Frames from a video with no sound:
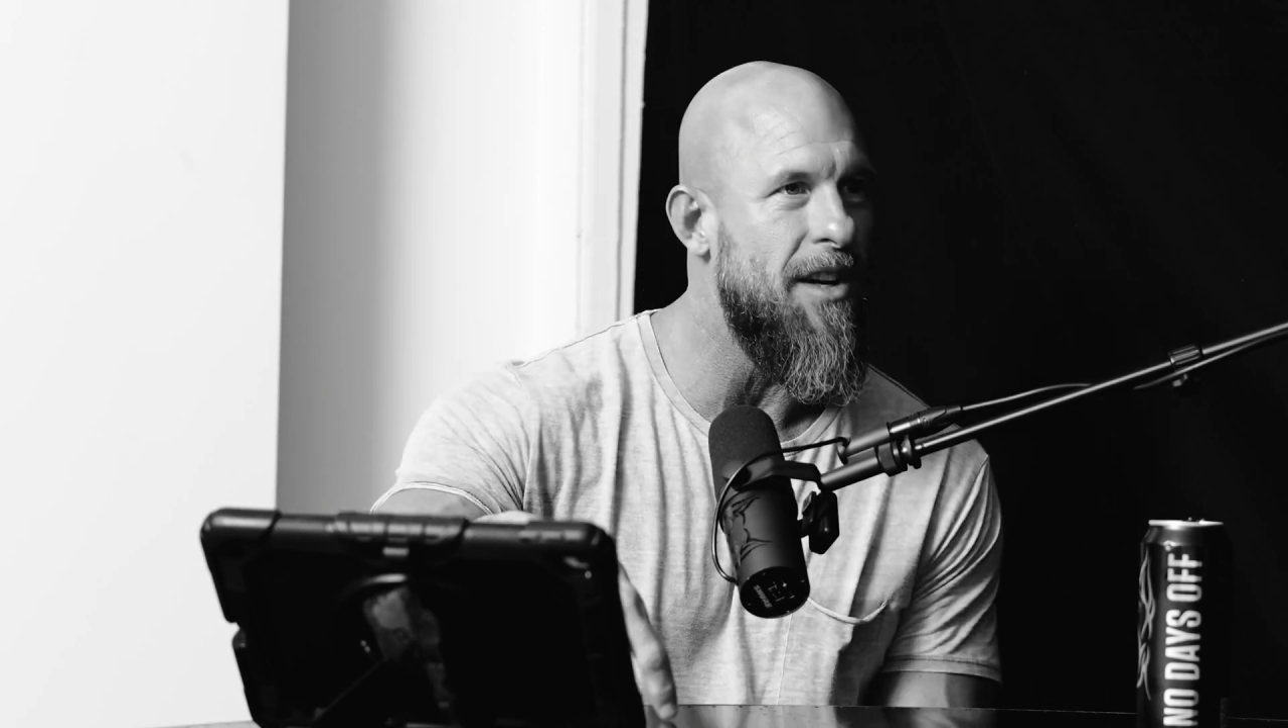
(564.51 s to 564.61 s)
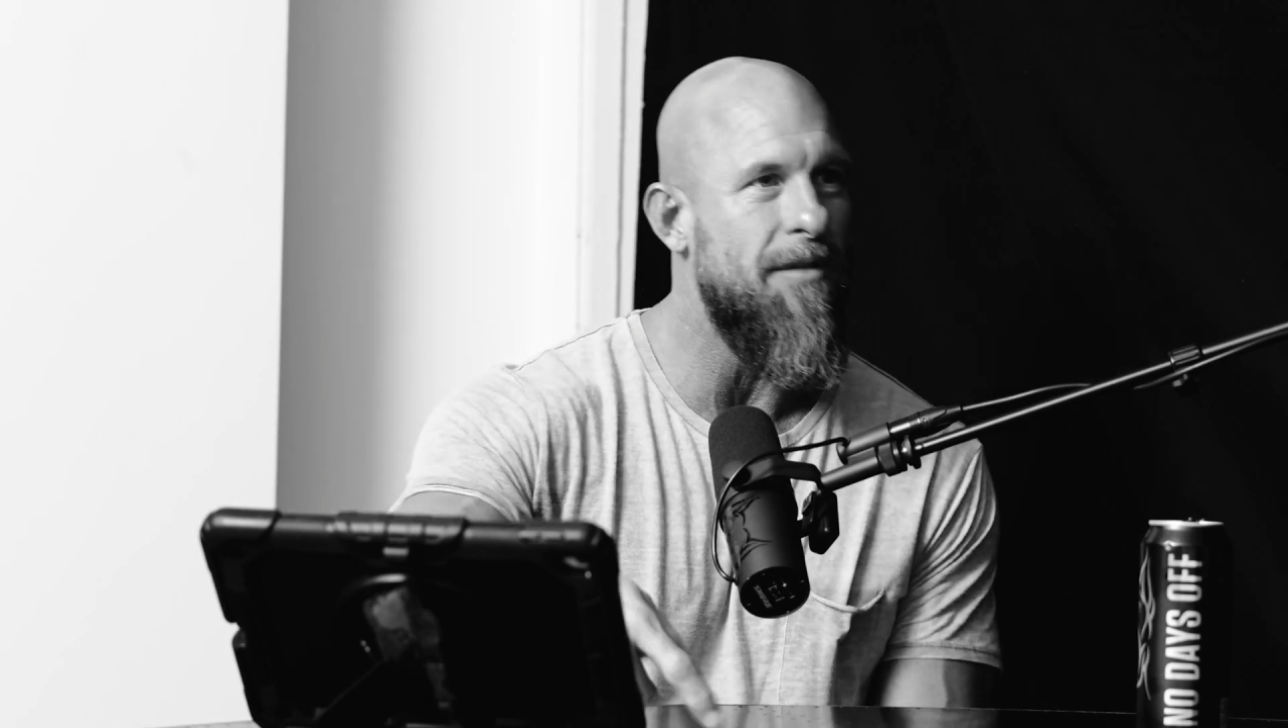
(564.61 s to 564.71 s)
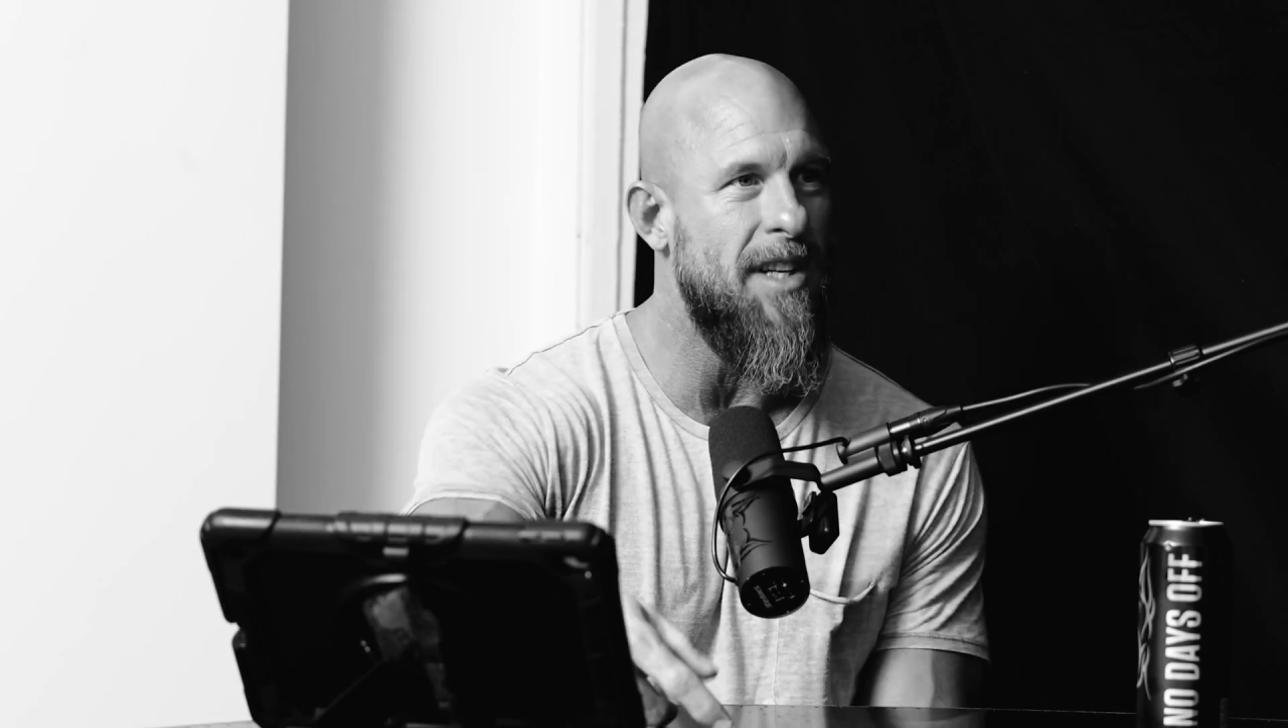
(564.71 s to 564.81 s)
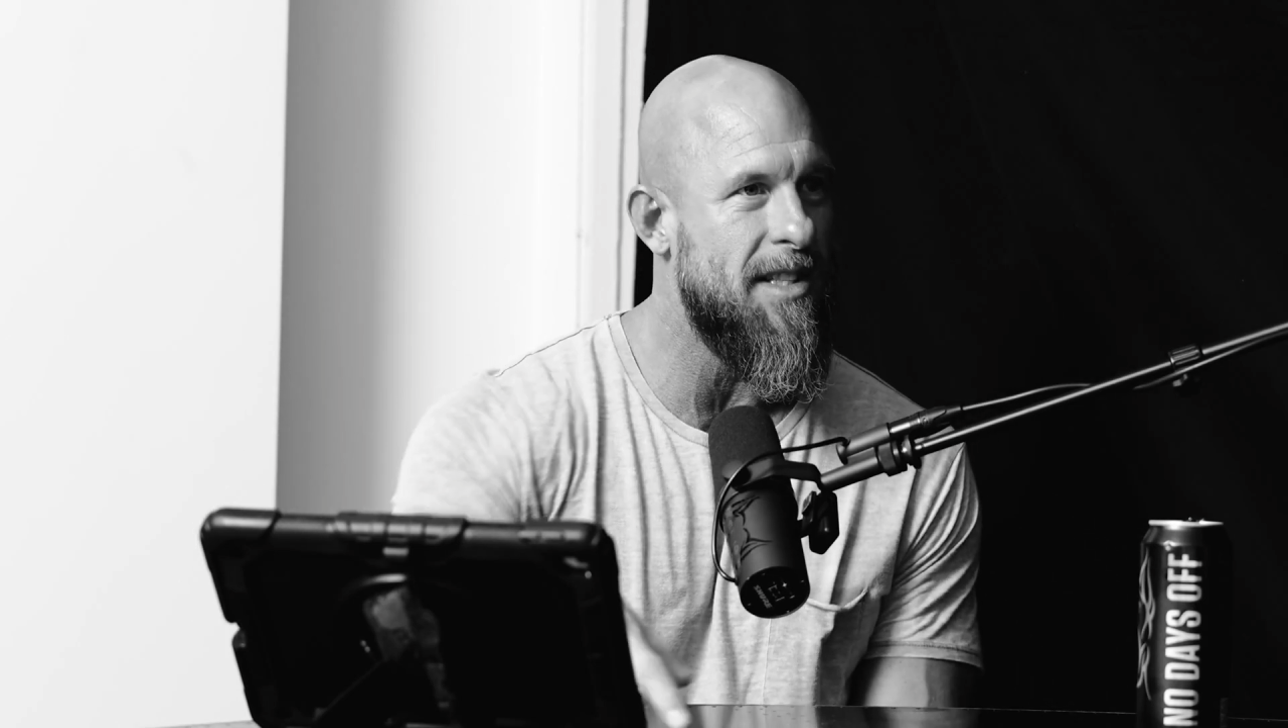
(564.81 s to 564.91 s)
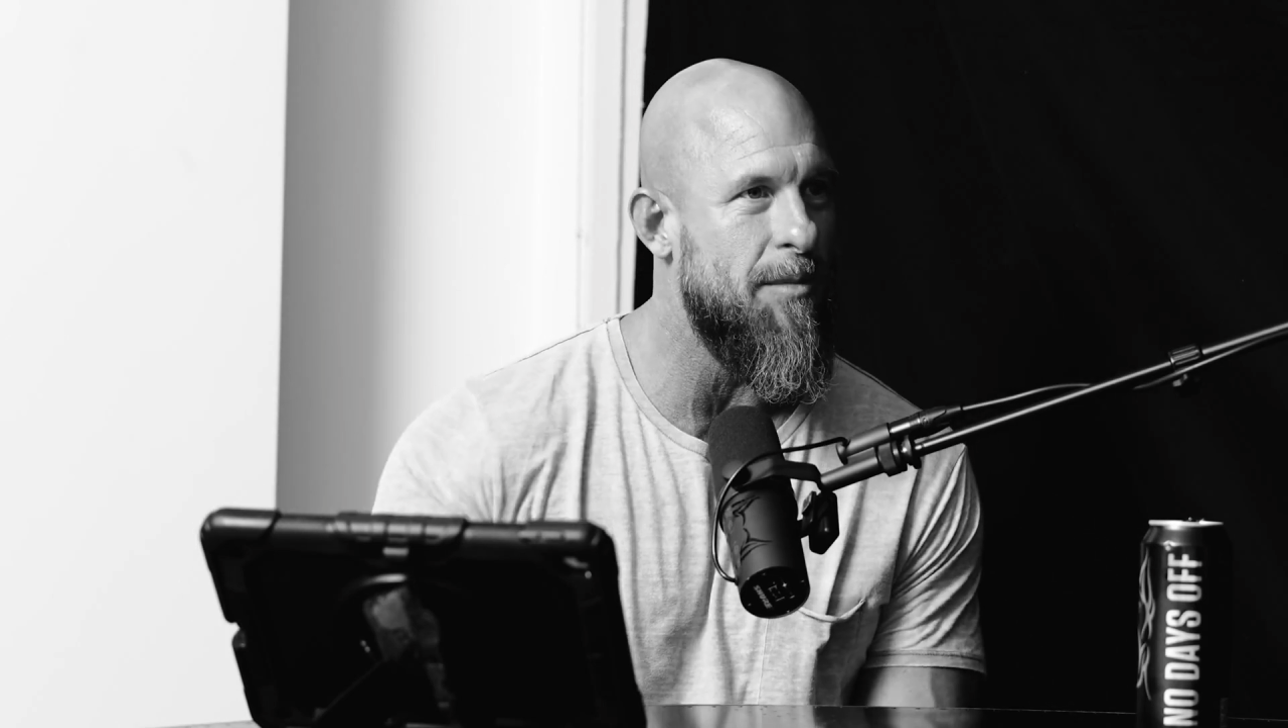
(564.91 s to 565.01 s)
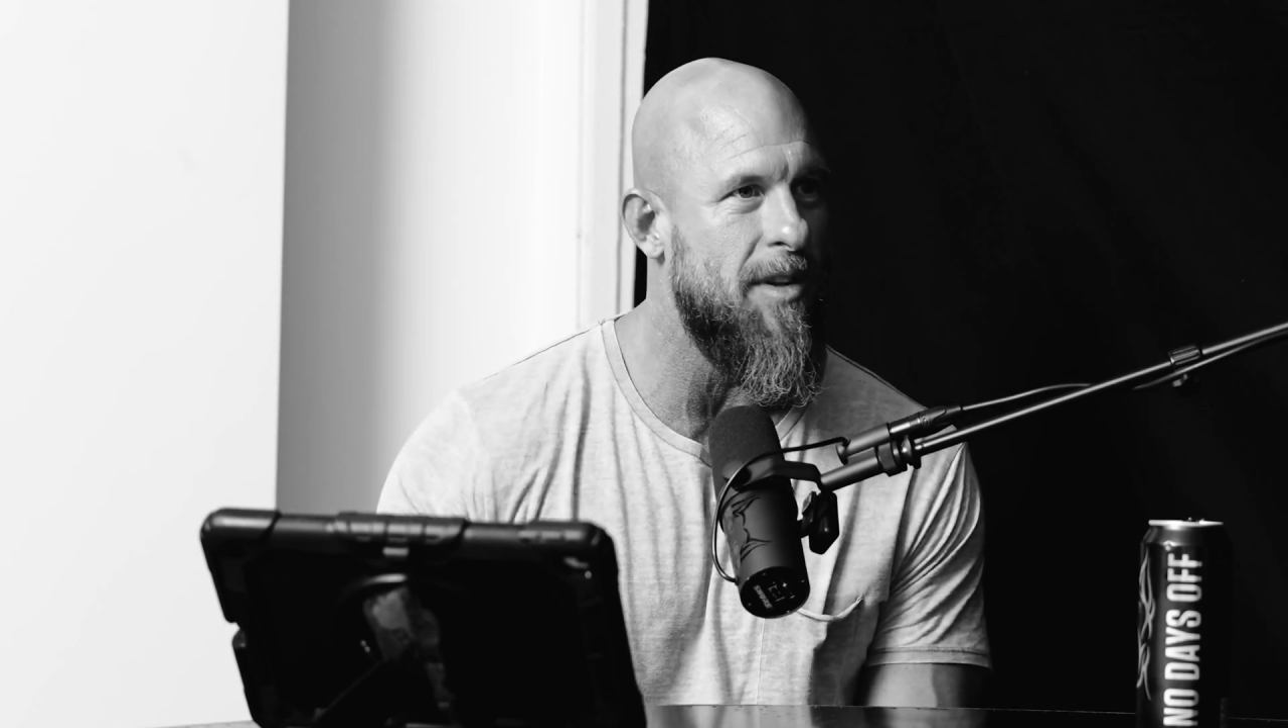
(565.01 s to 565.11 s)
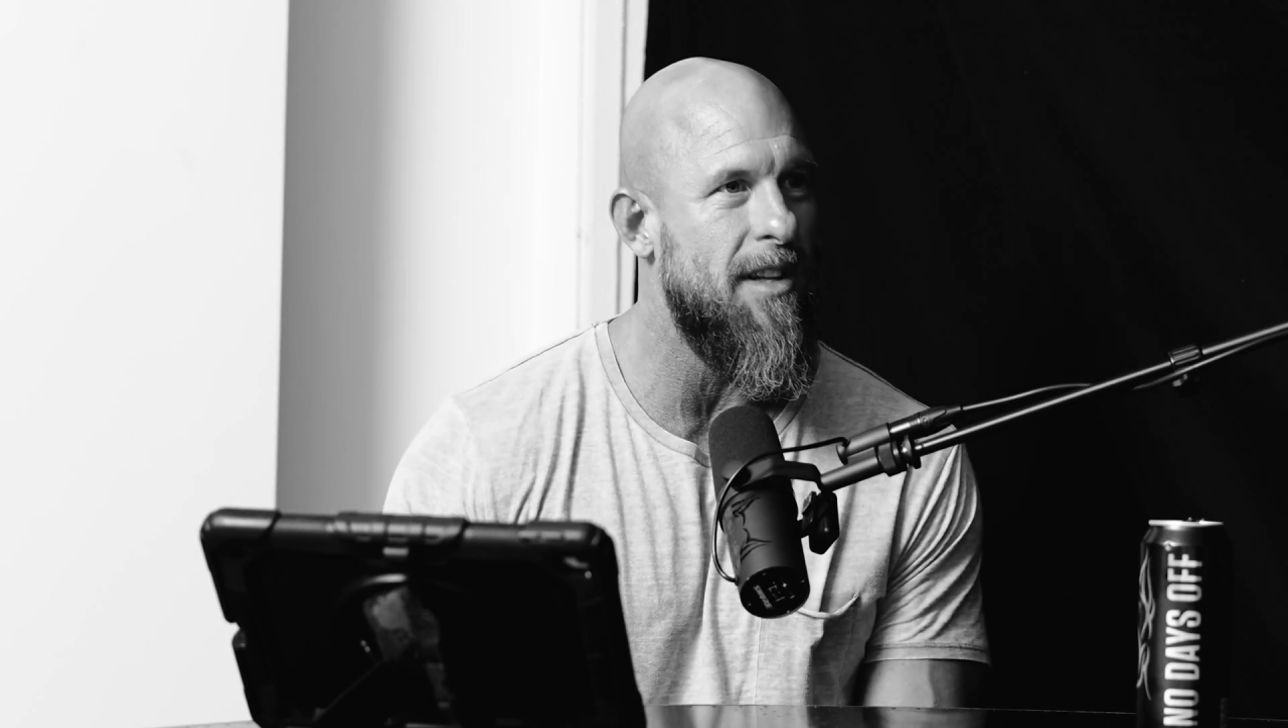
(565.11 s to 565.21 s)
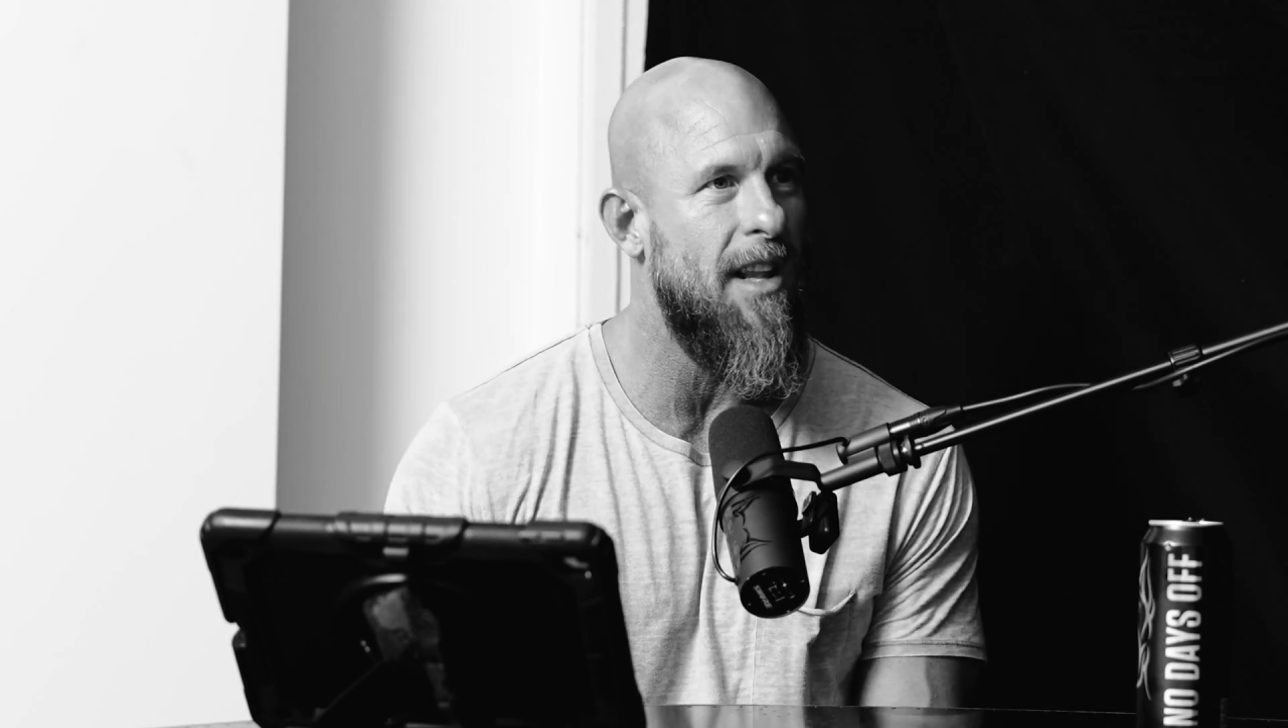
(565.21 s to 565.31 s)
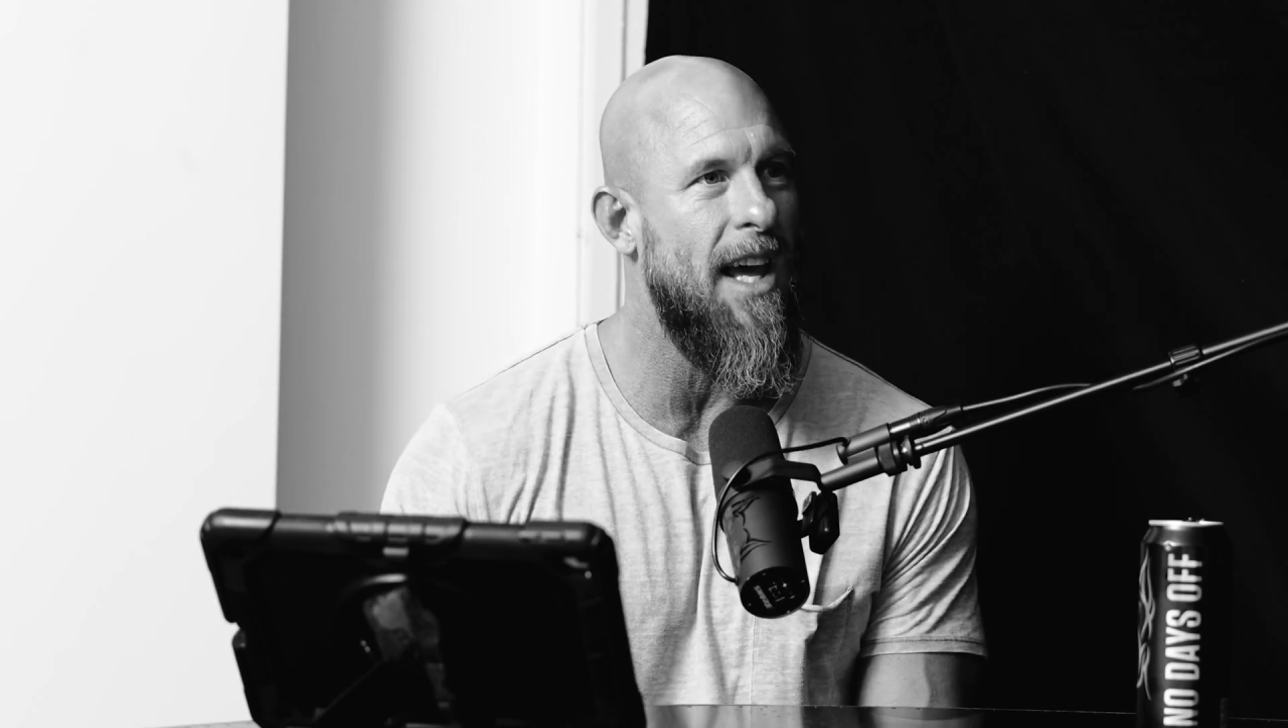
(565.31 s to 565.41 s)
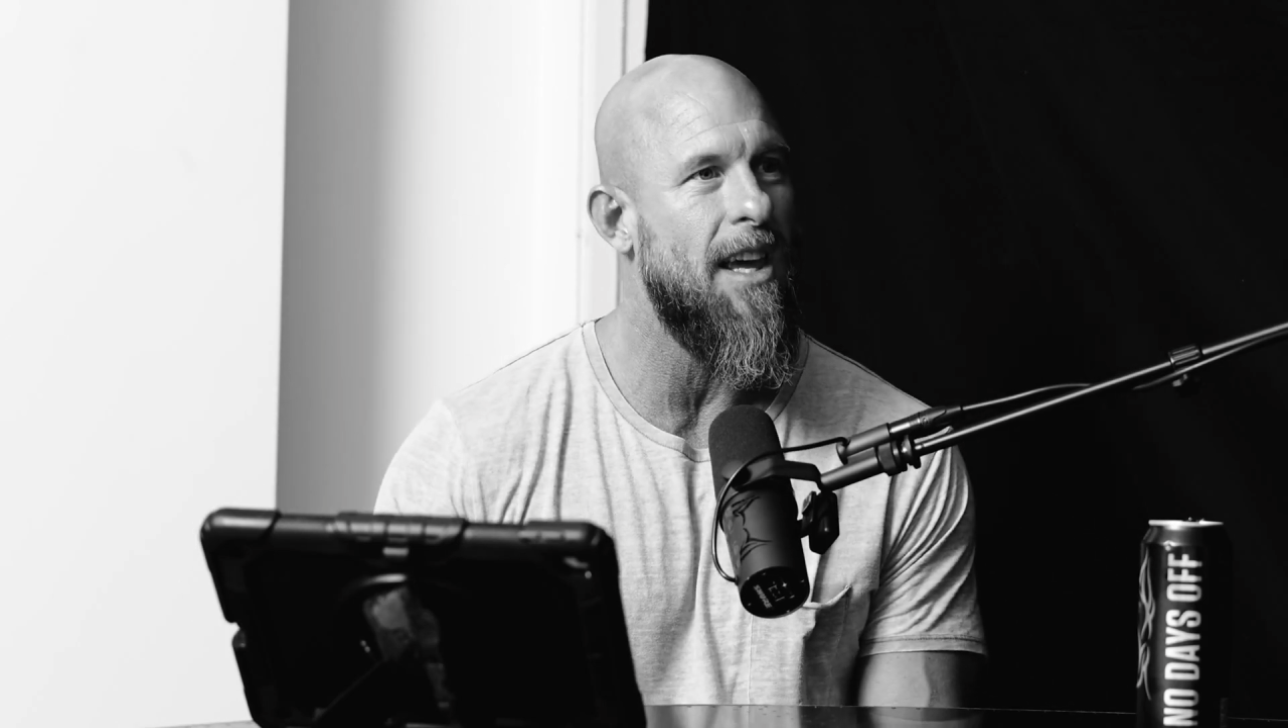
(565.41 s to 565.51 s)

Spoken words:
of discipline.